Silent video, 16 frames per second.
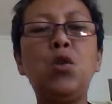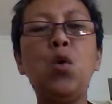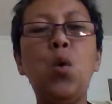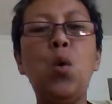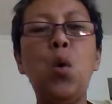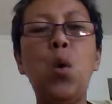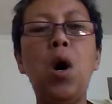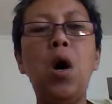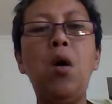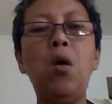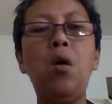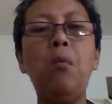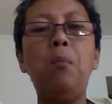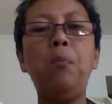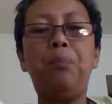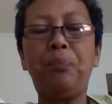And so
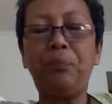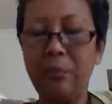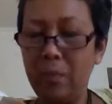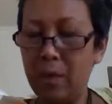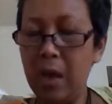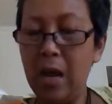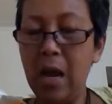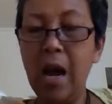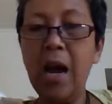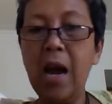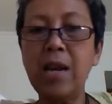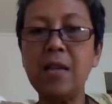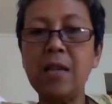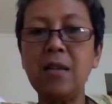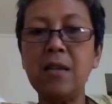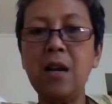I
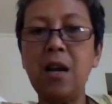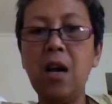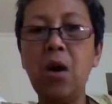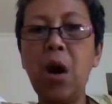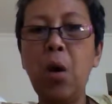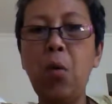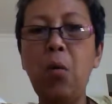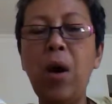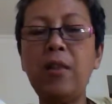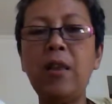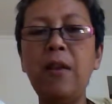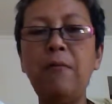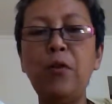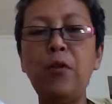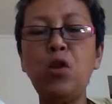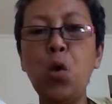had it. I
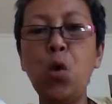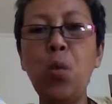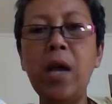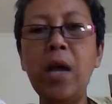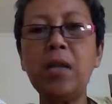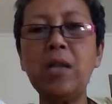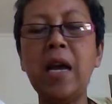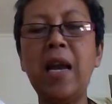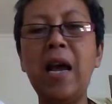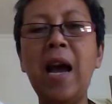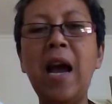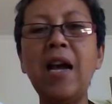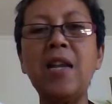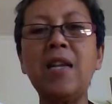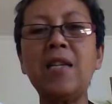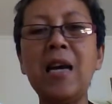waited for 2 weeks,
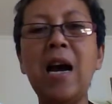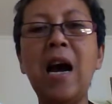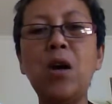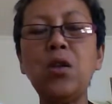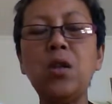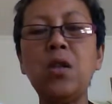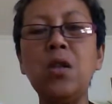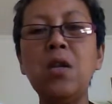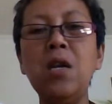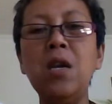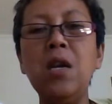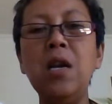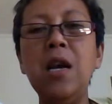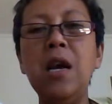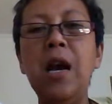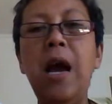and I had it out.
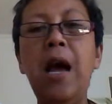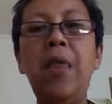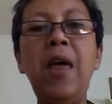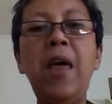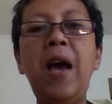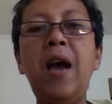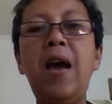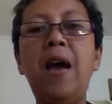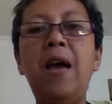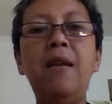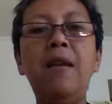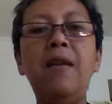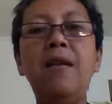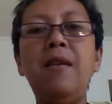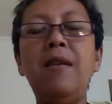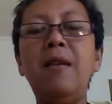And
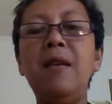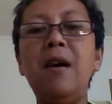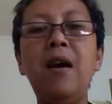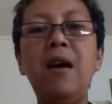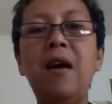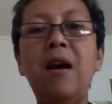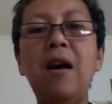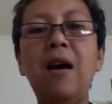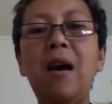then